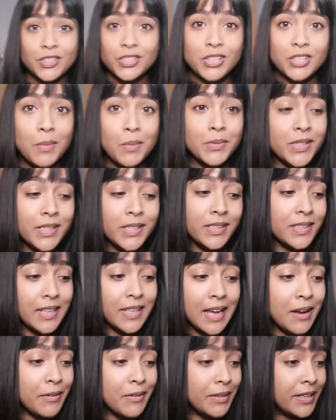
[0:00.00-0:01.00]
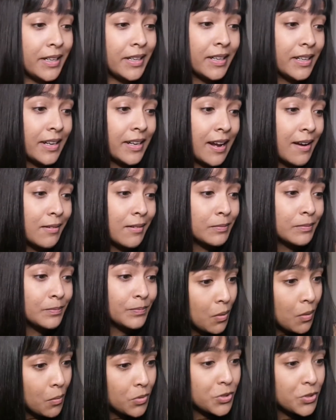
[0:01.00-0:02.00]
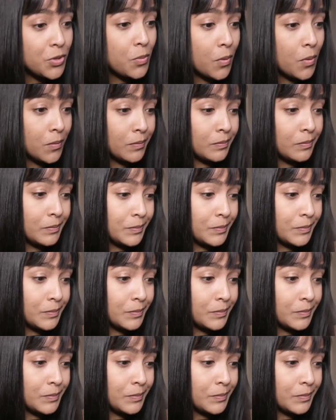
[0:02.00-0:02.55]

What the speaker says: just comes in and out and in and out. What do you want?